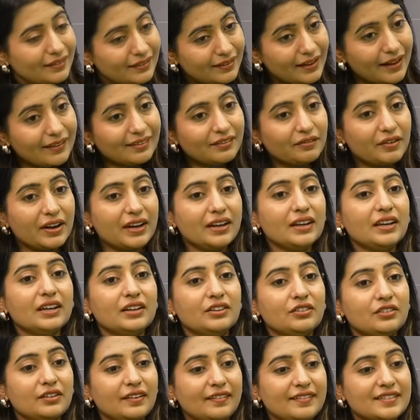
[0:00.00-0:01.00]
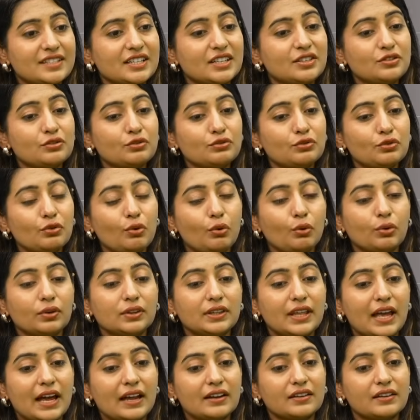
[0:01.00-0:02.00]
That's very interesting to
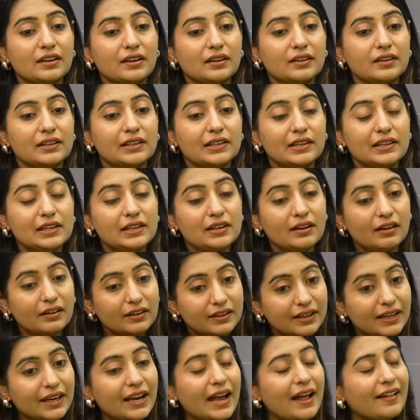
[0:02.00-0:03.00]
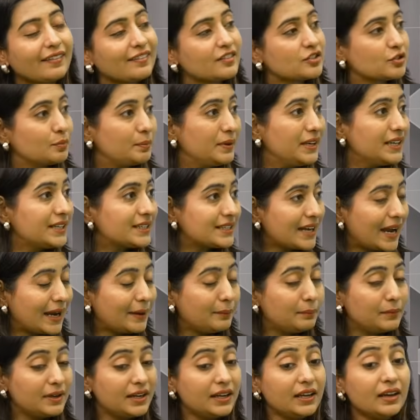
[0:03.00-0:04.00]
know that the learning has to be
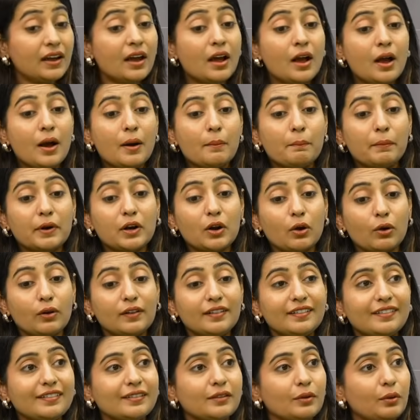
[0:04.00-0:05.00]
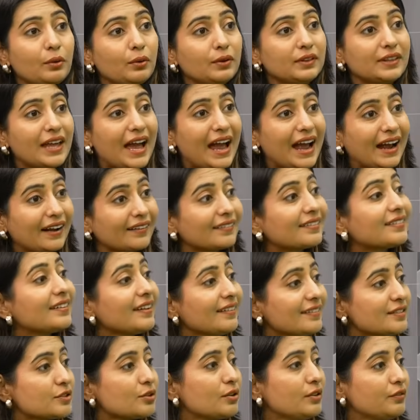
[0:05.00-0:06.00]
timely, but also the
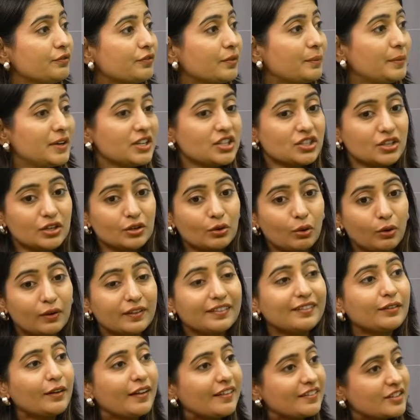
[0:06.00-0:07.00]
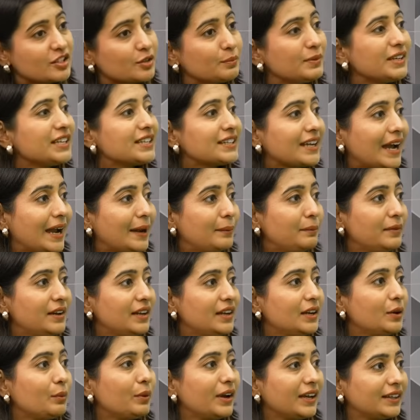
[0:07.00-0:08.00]
access to information also has to be
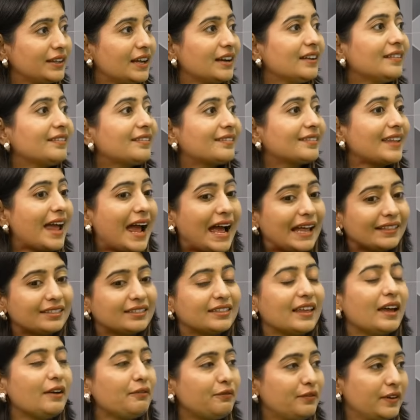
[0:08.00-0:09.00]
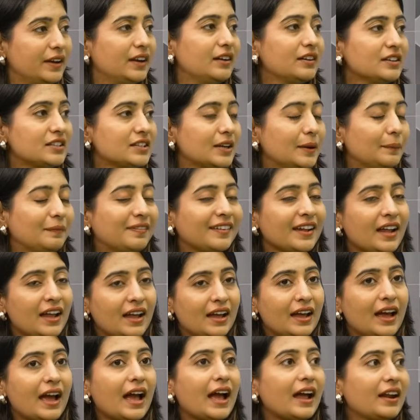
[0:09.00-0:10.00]
timely in a way that it's at their fingertips.
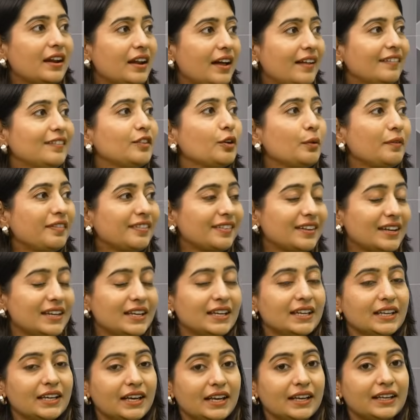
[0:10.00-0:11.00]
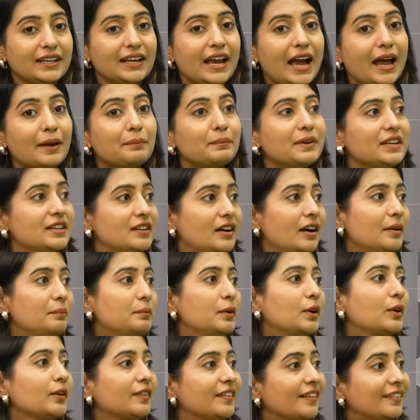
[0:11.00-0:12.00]
And as you're saying, it can be
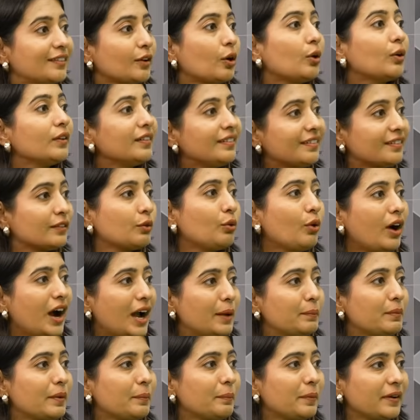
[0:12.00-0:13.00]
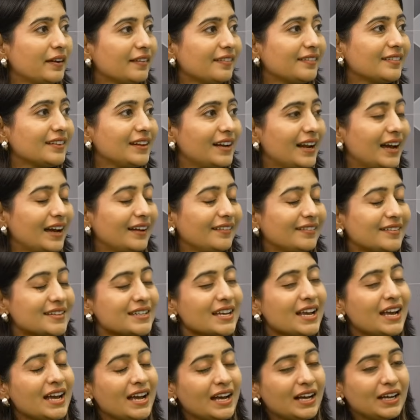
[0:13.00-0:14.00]
done because it's also
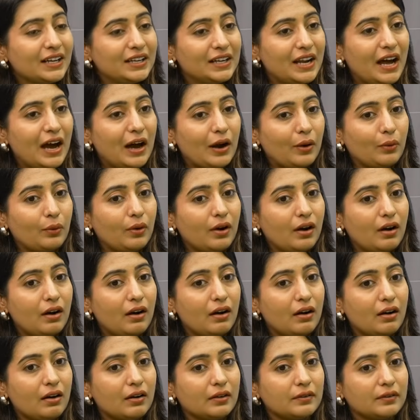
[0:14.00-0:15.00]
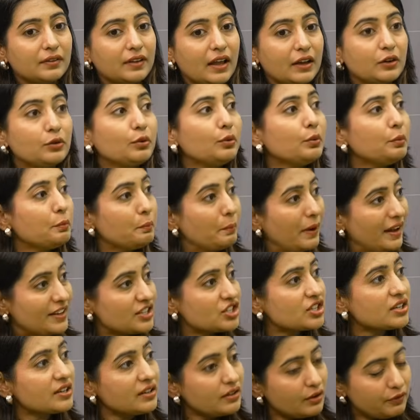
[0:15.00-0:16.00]
hyper-personalized. Now, you
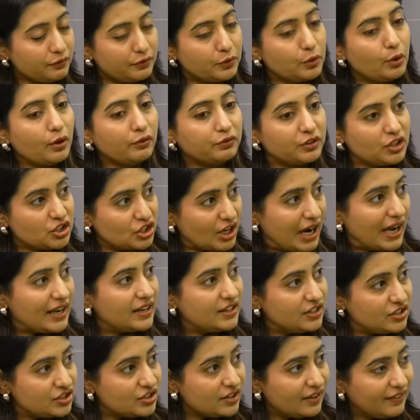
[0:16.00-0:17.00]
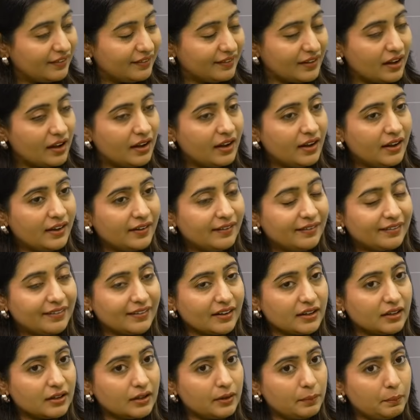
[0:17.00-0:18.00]
mentioned a few of the challenges
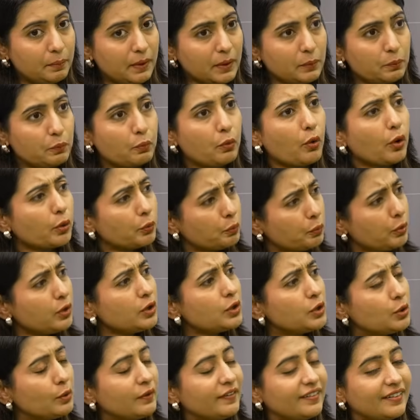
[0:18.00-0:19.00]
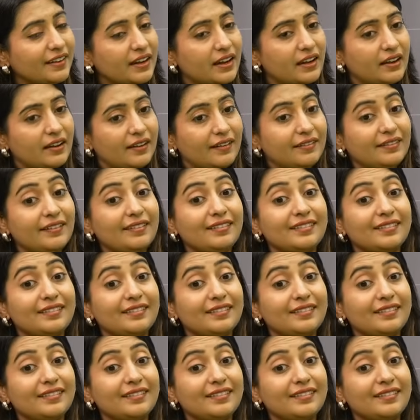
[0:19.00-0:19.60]
sir, but what would you say is the